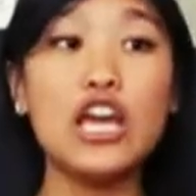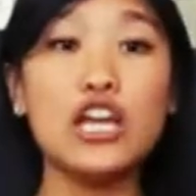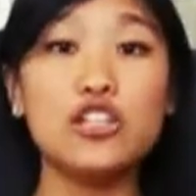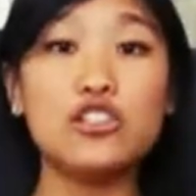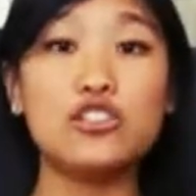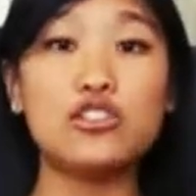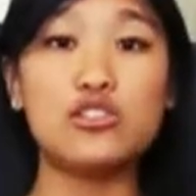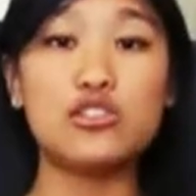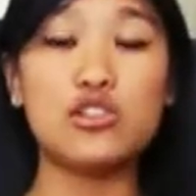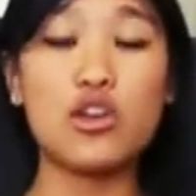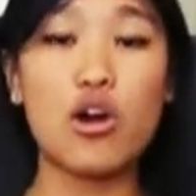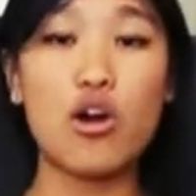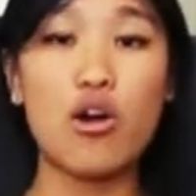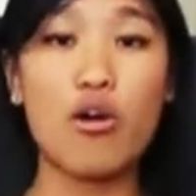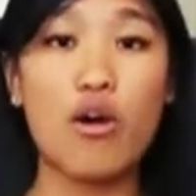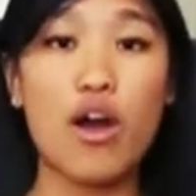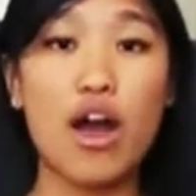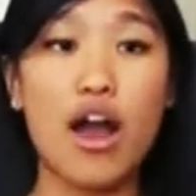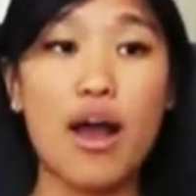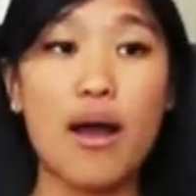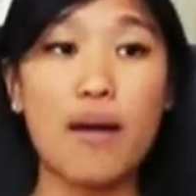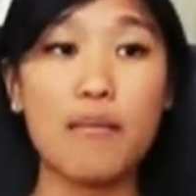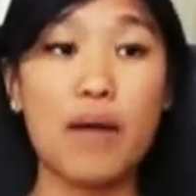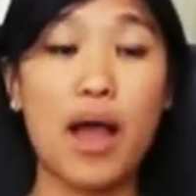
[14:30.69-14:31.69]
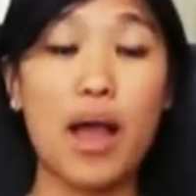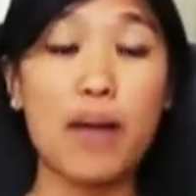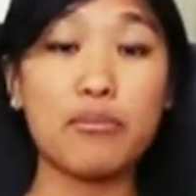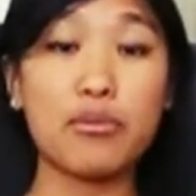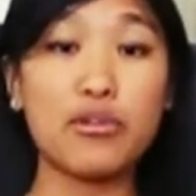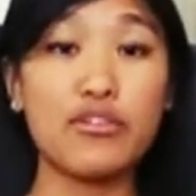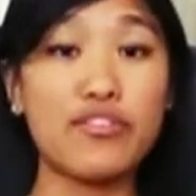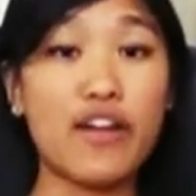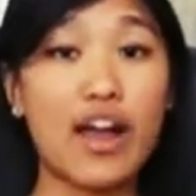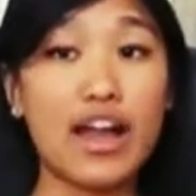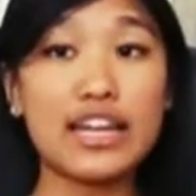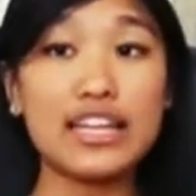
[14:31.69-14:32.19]
So I'm
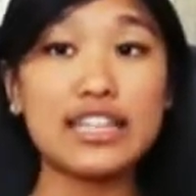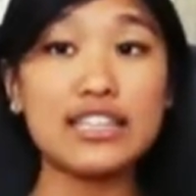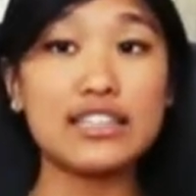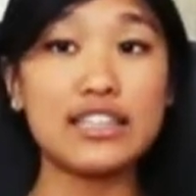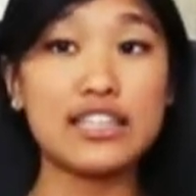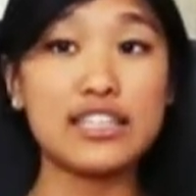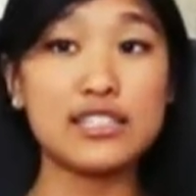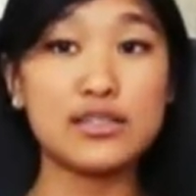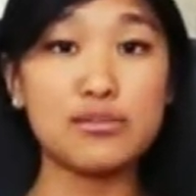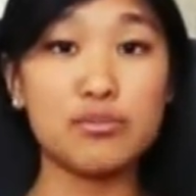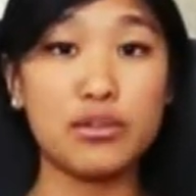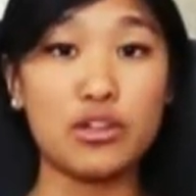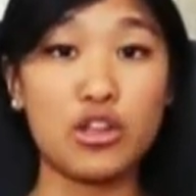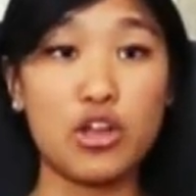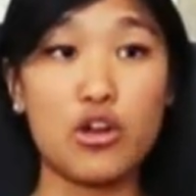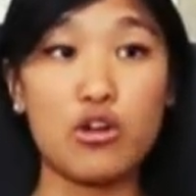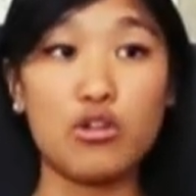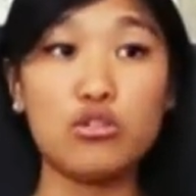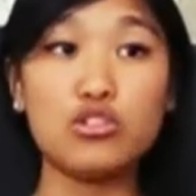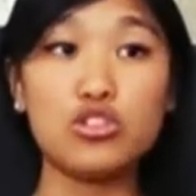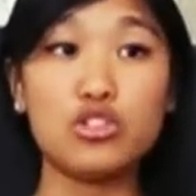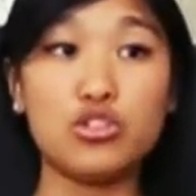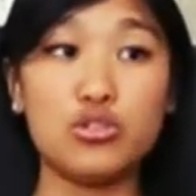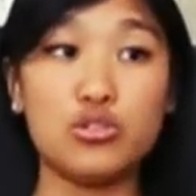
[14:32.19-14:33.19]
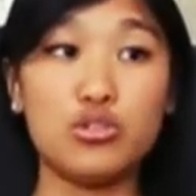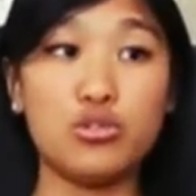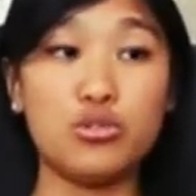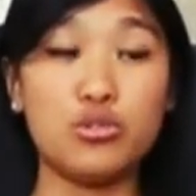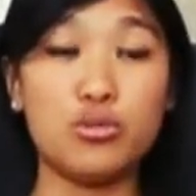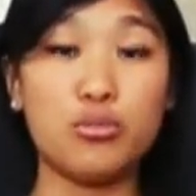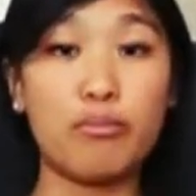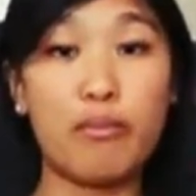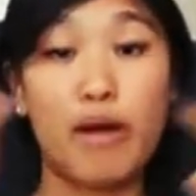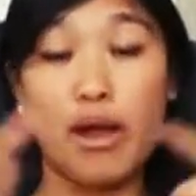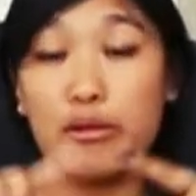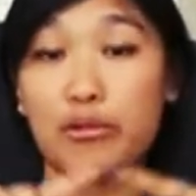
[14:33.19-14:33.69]
providing links below
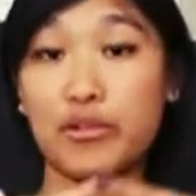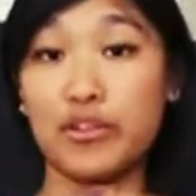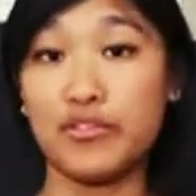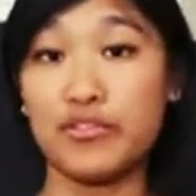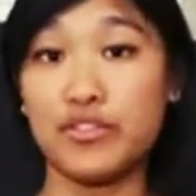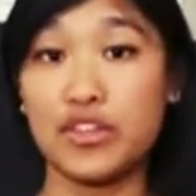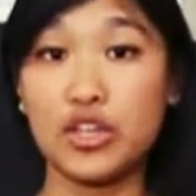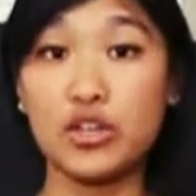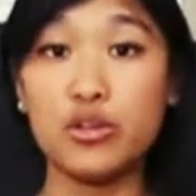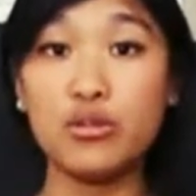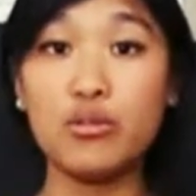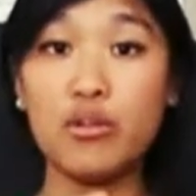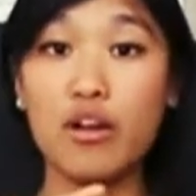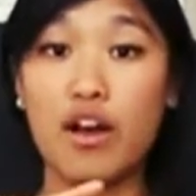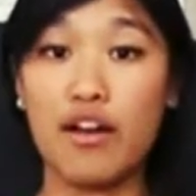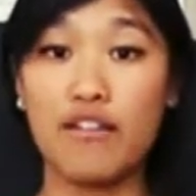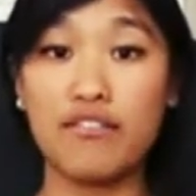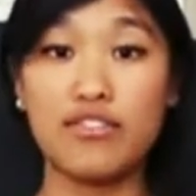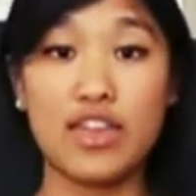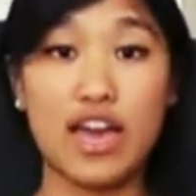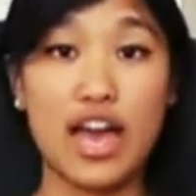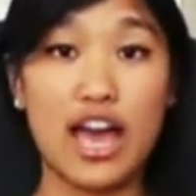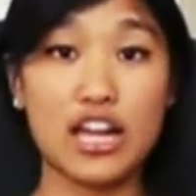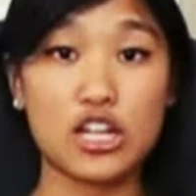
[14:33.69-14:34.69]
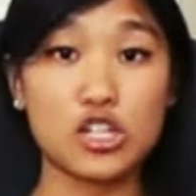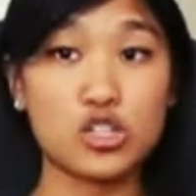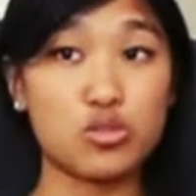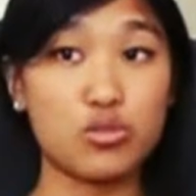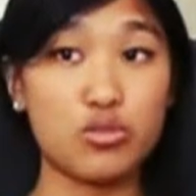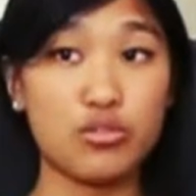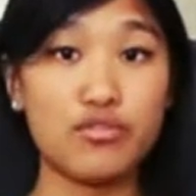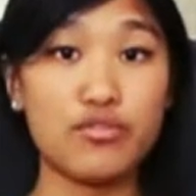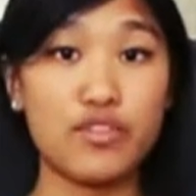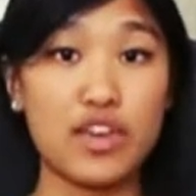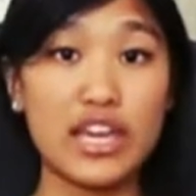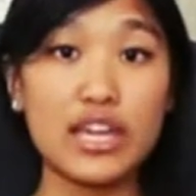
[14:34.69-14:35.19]
to my review of the
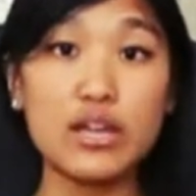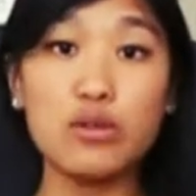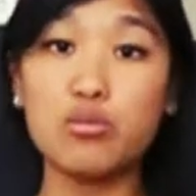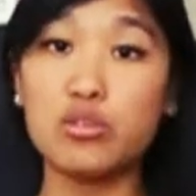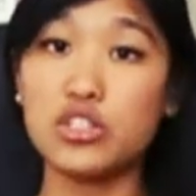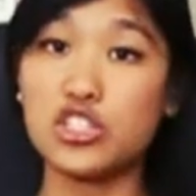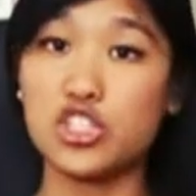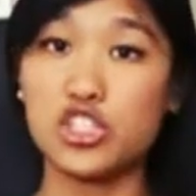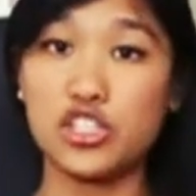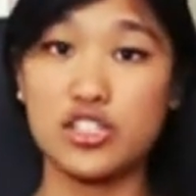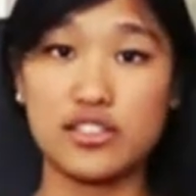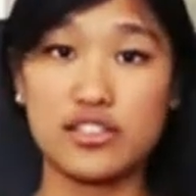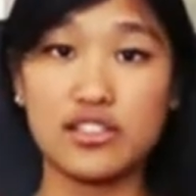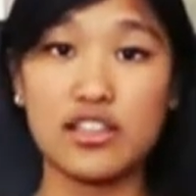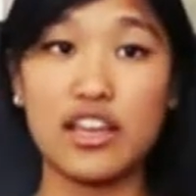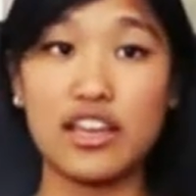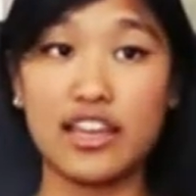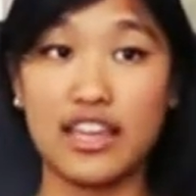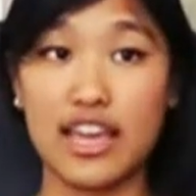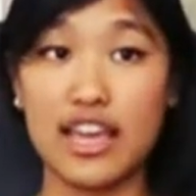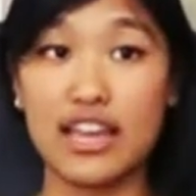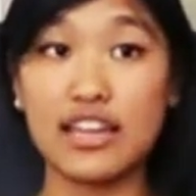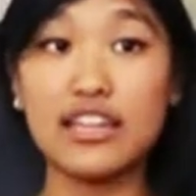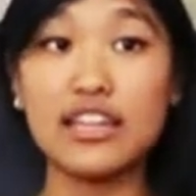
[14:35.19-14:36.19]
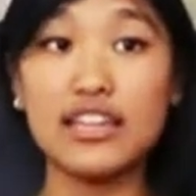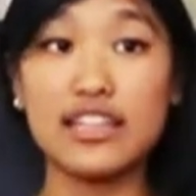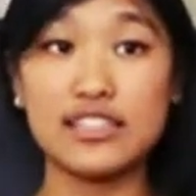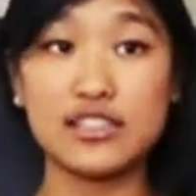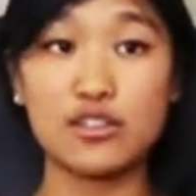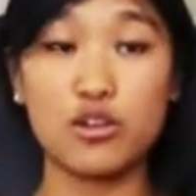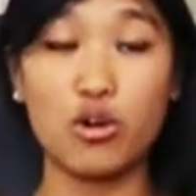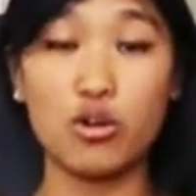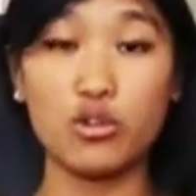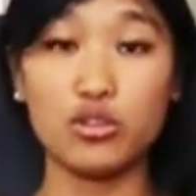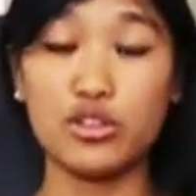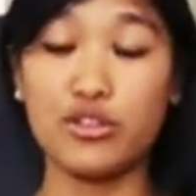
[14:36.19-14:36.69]
actual fic, which is, again, it's
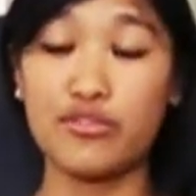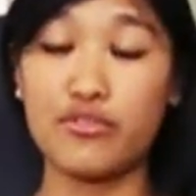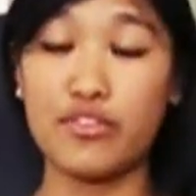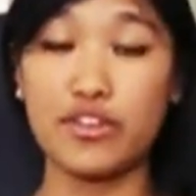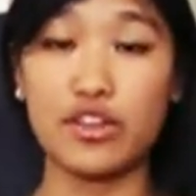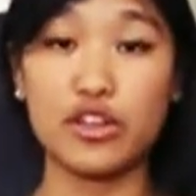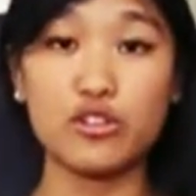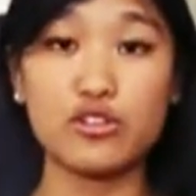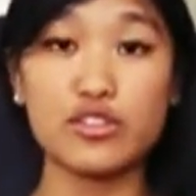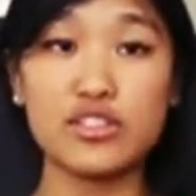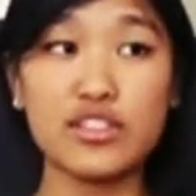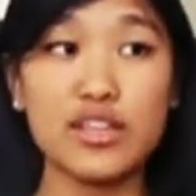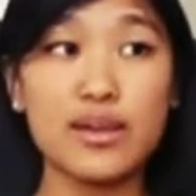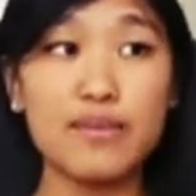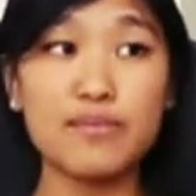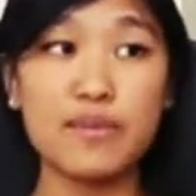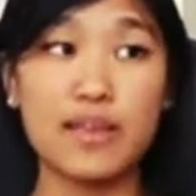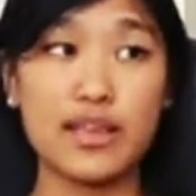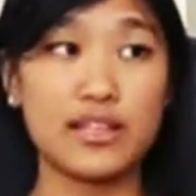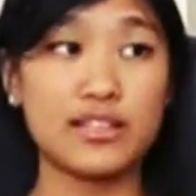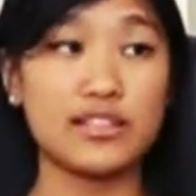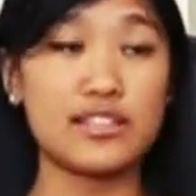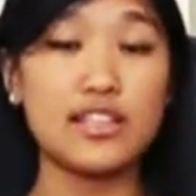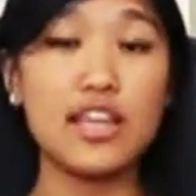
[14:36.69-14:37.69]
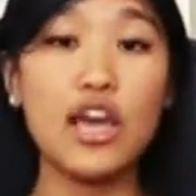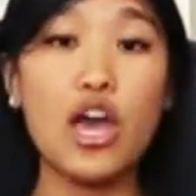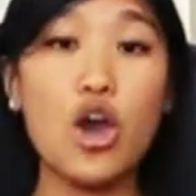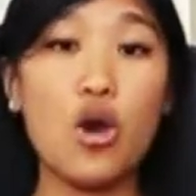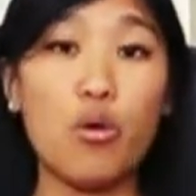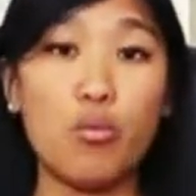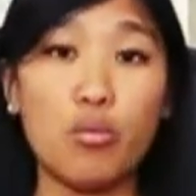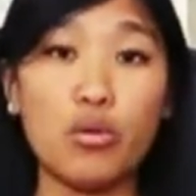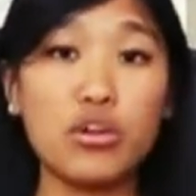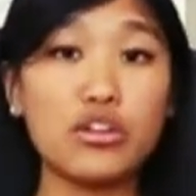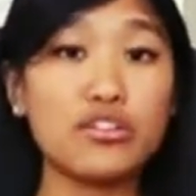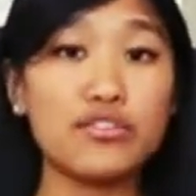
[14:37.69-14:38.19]
called A Finger Slip. It's
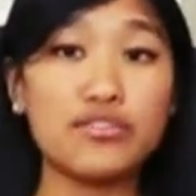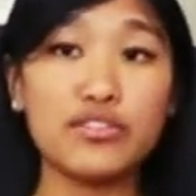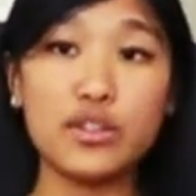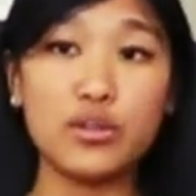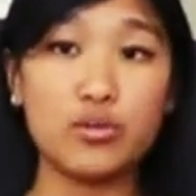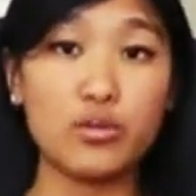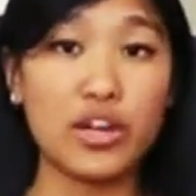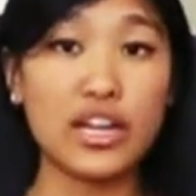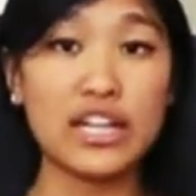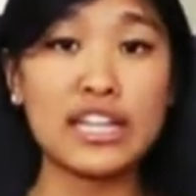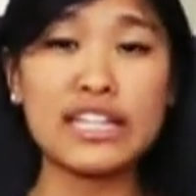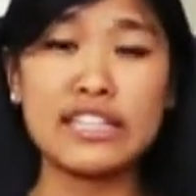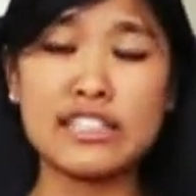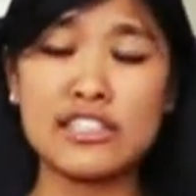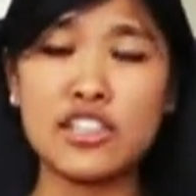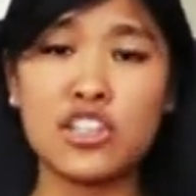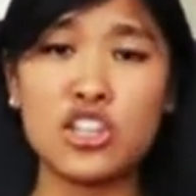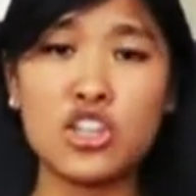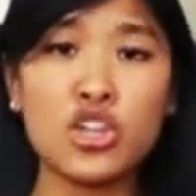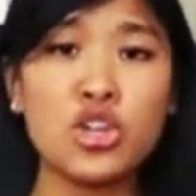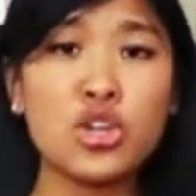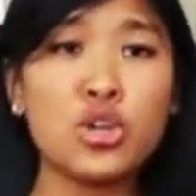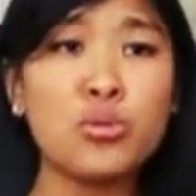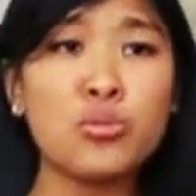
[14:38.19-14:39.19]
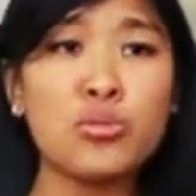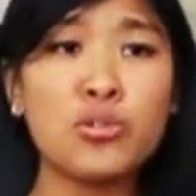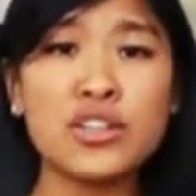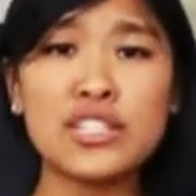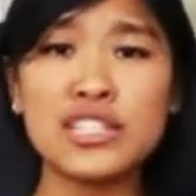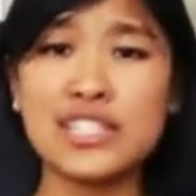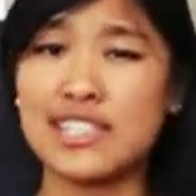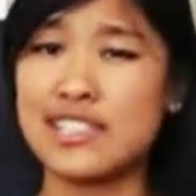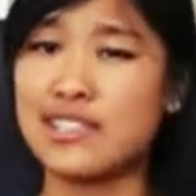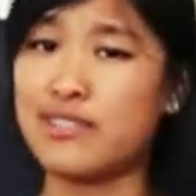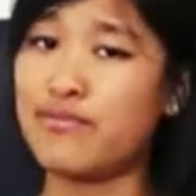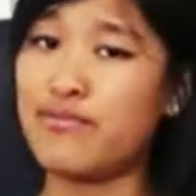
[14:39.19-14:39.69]
wonderfully written, it's
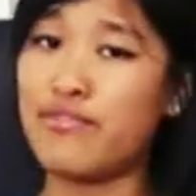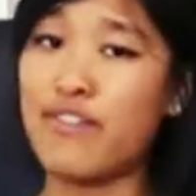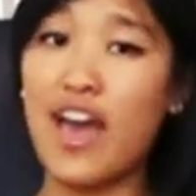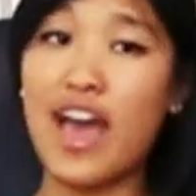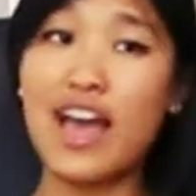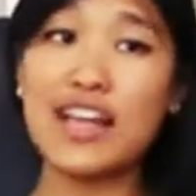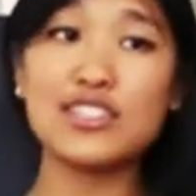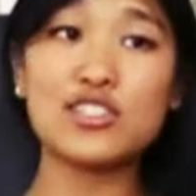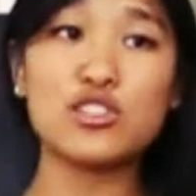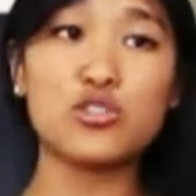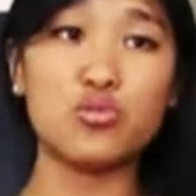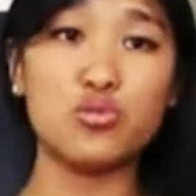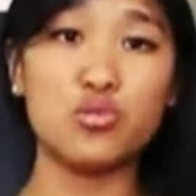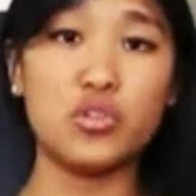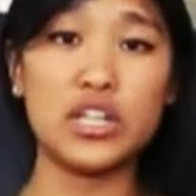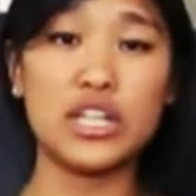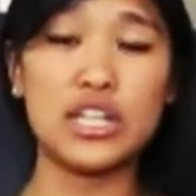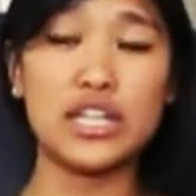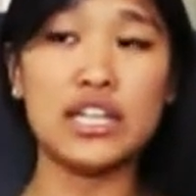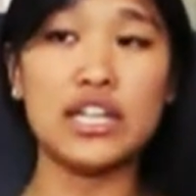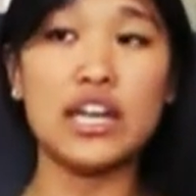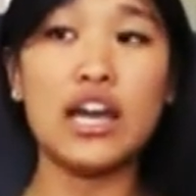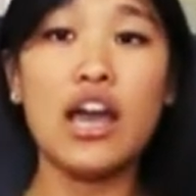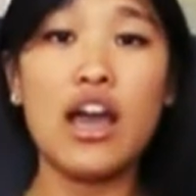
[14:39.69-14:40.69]
humorous, it's a fast read,